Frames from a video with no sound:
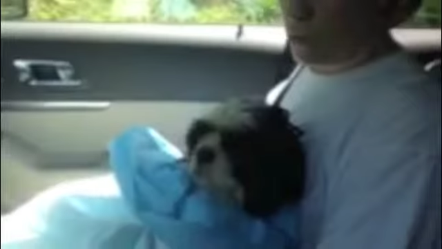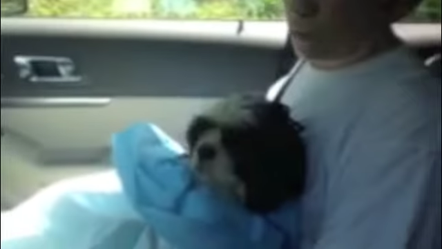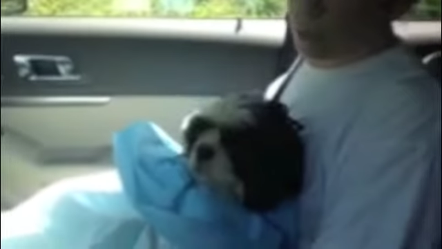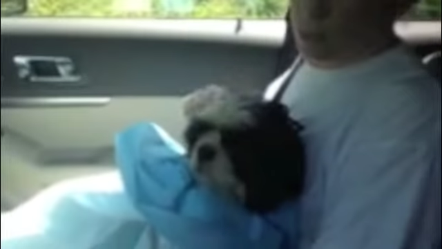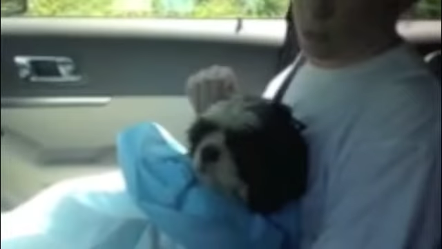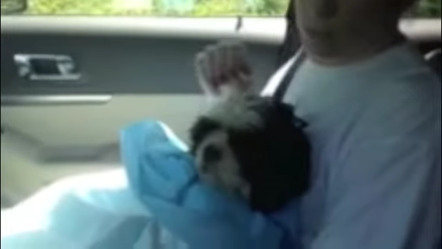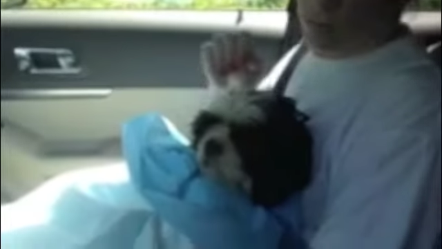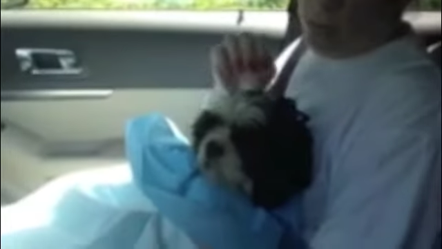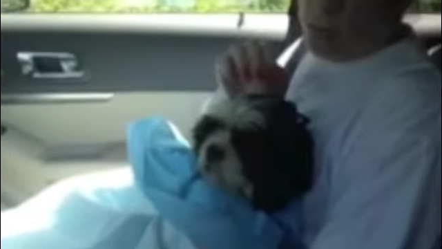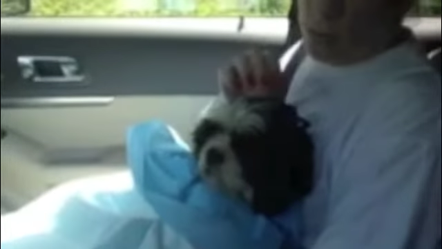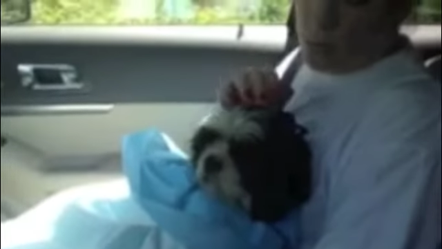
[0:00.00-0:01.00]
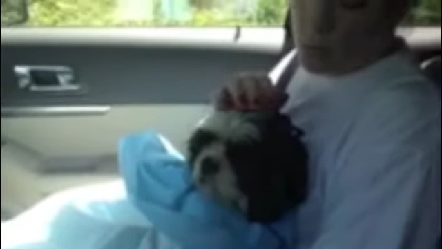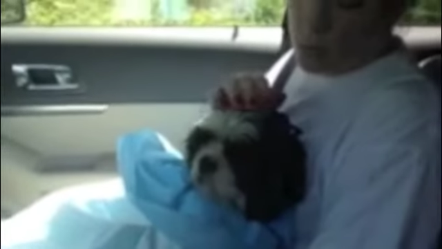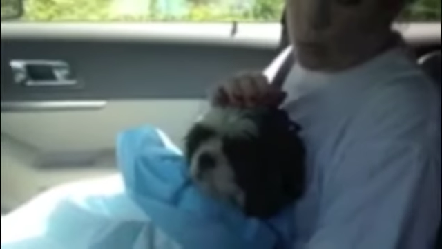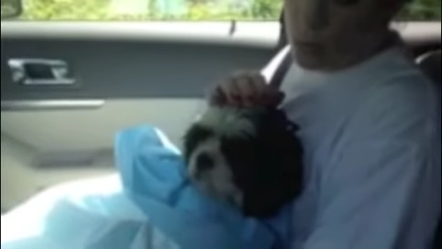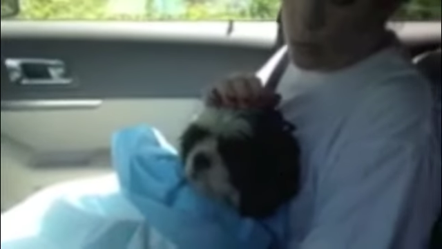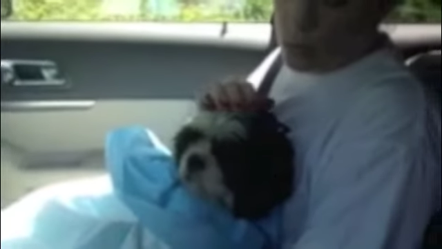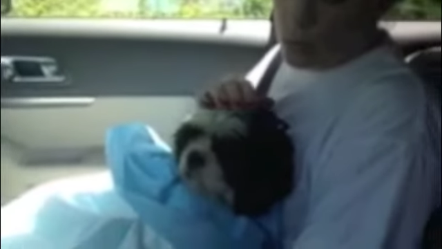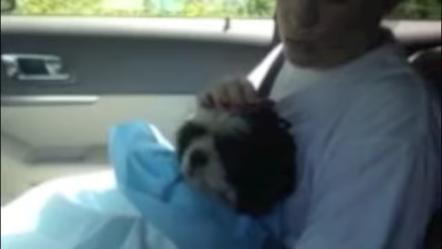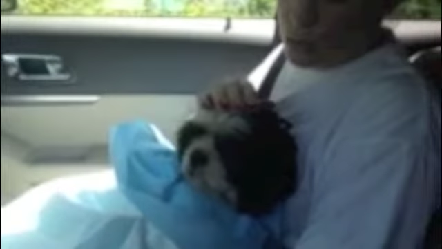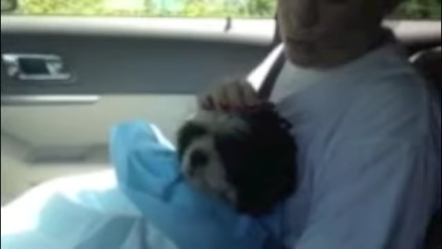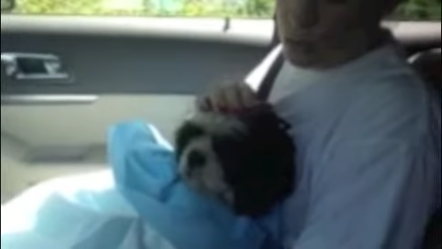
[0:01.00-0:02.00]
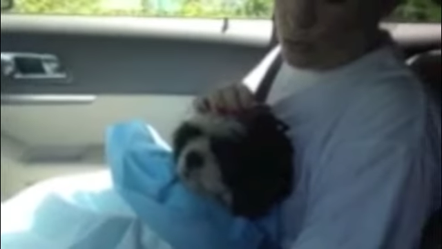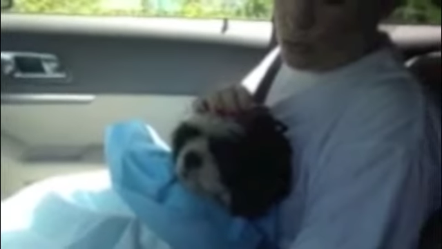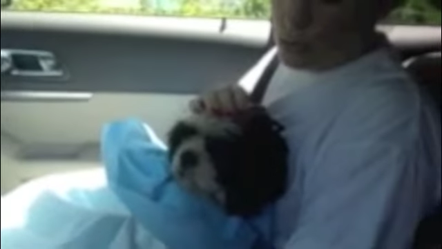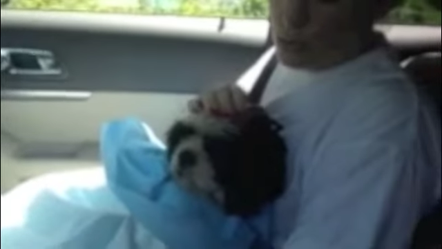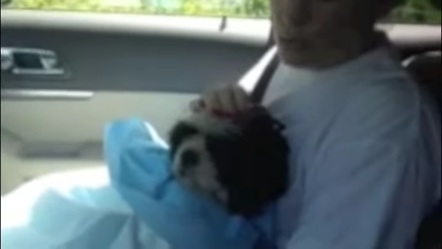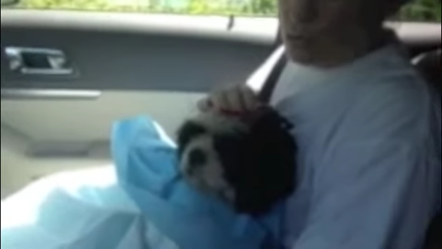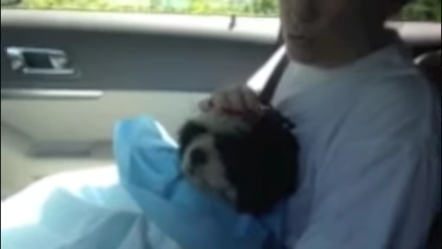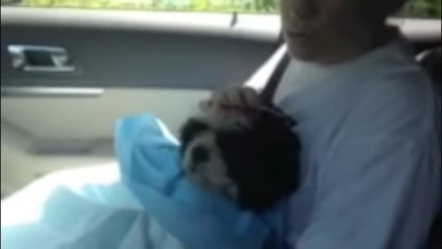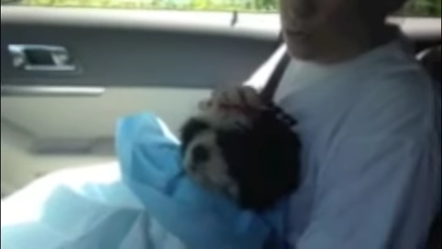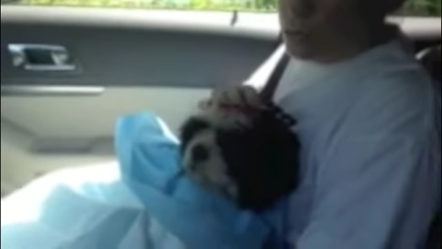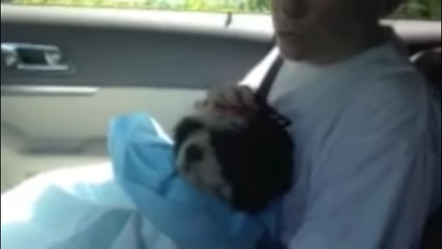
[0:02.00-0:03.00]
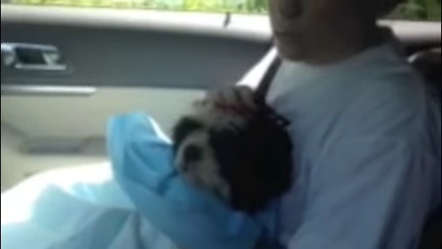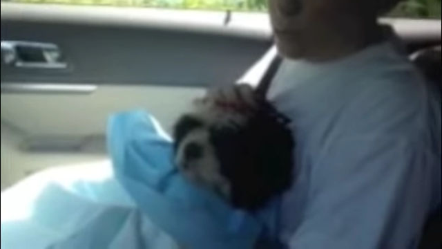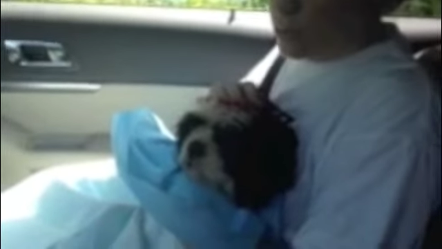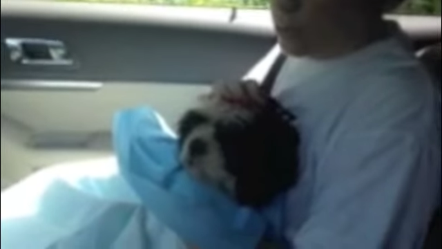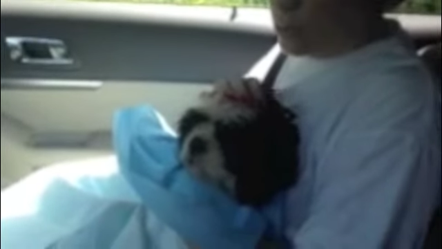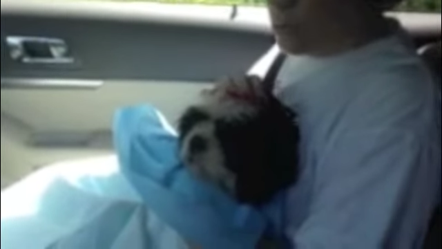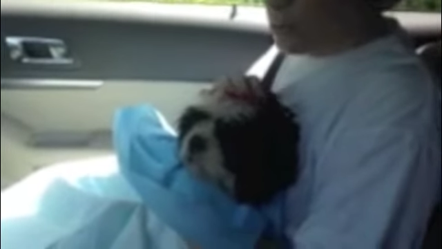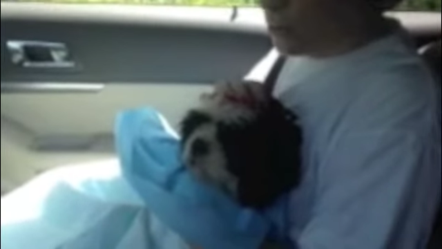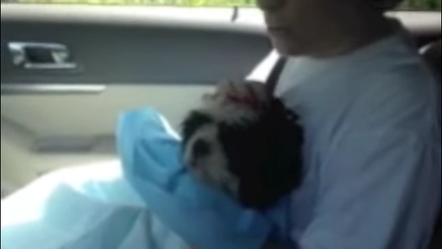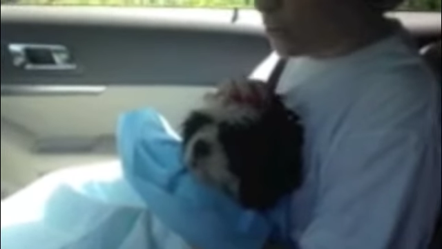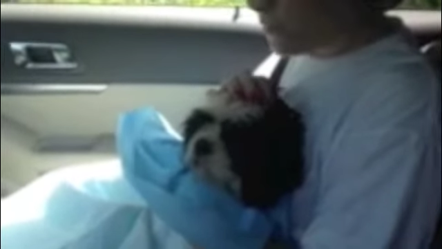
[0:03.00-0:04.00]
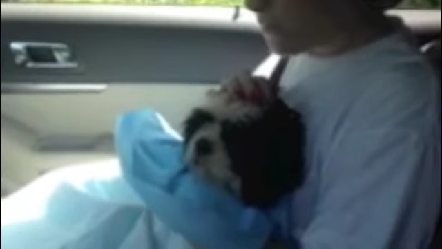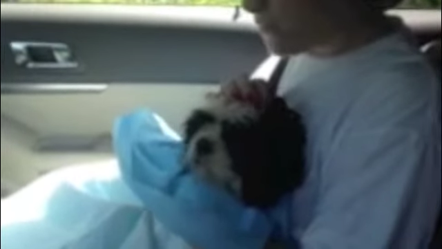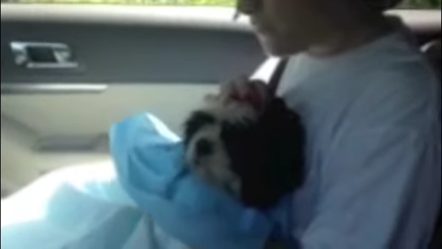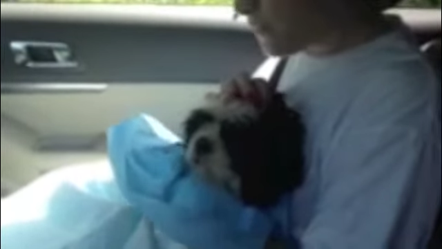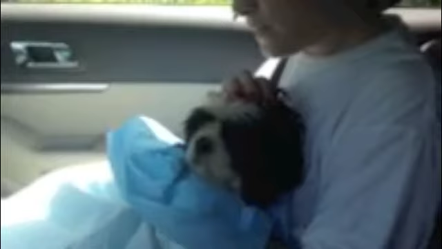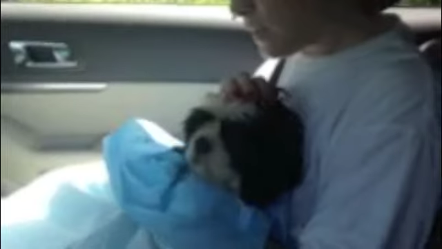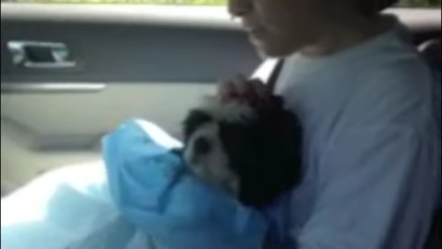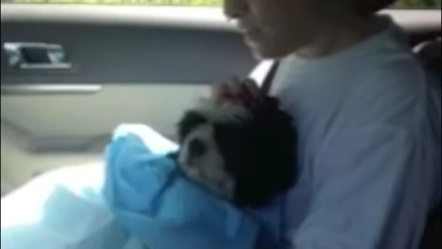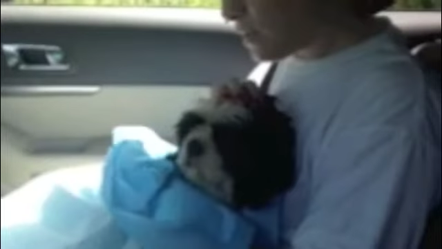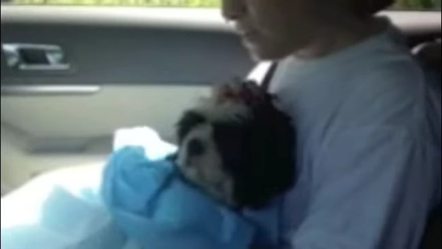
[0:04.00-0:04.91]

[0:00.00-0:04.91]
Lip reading: [unreadable: no face in view]